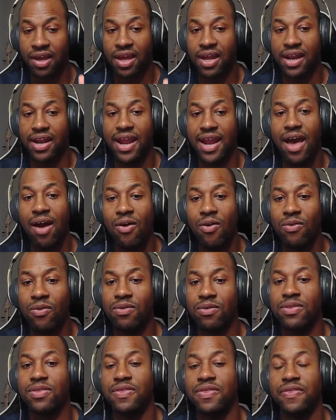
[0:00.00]
Now
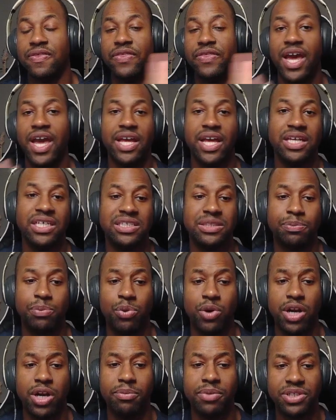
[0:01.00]
that is
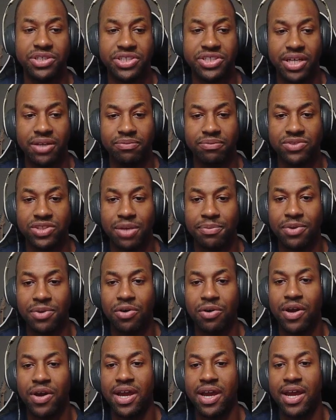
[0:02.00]
pretty much it. So I'm gonna go
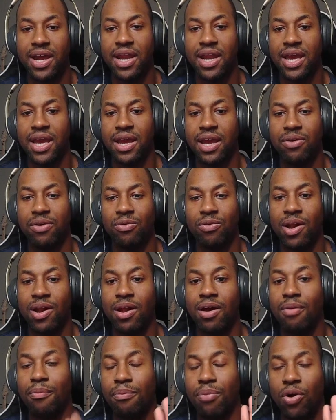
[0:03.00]
ahead and run
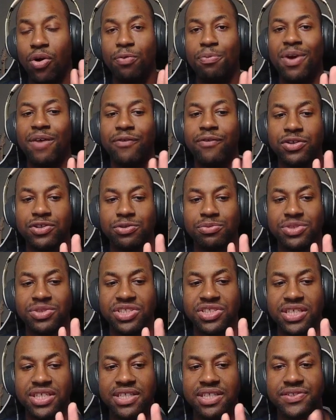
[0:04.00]
up both my virtual
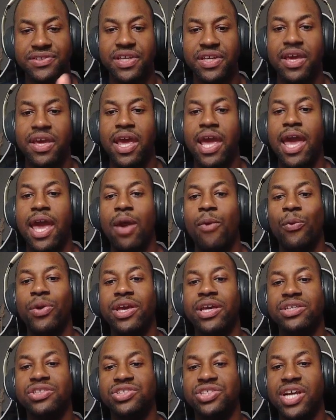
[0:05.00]
machines and we
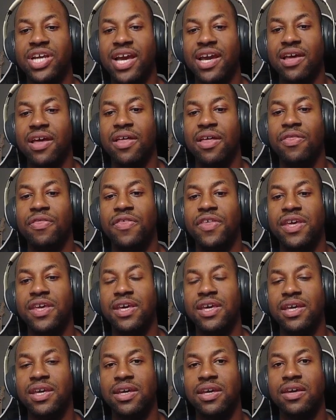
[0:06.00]
could check
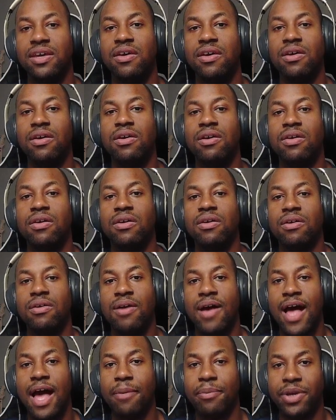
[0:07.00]
the
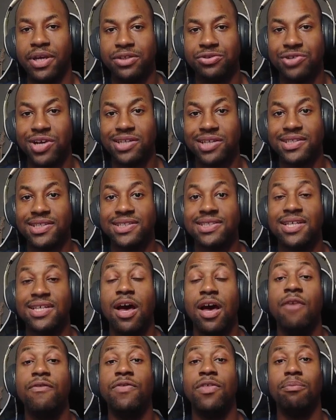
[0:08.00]
IP addresses
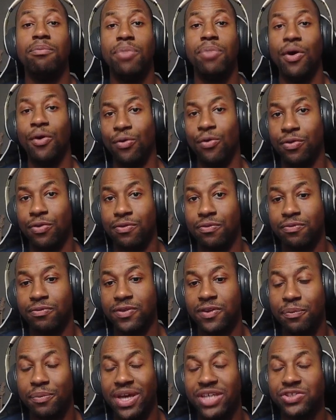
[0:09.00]
of them both to
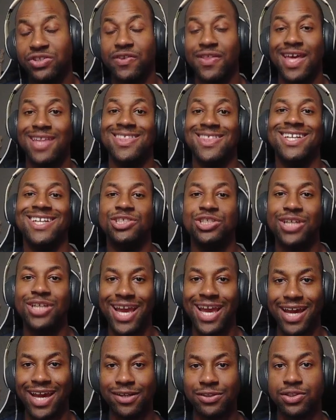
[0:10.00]
make sure that they
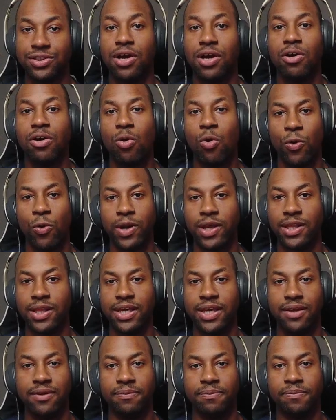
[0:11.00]
change
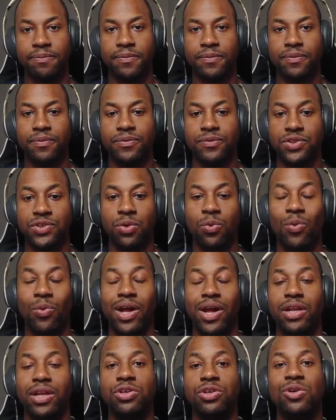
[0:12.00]
accordingly to
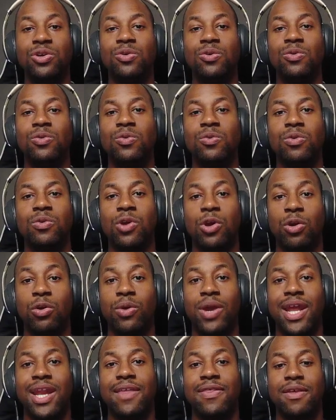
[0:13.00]
what you
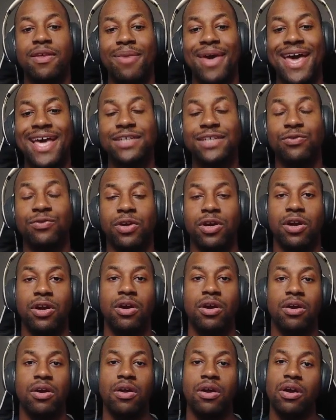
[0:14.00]
created them as for
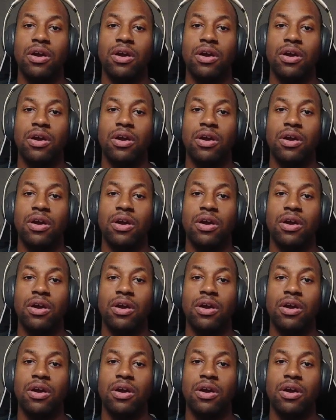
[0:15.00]
your